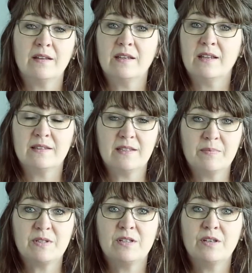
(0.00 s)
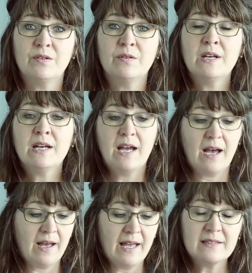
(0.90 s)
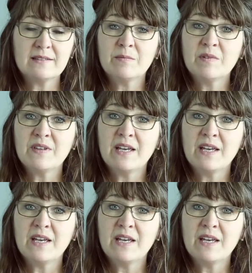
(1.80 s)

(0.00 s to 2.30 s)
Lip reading: It's up to you. And some of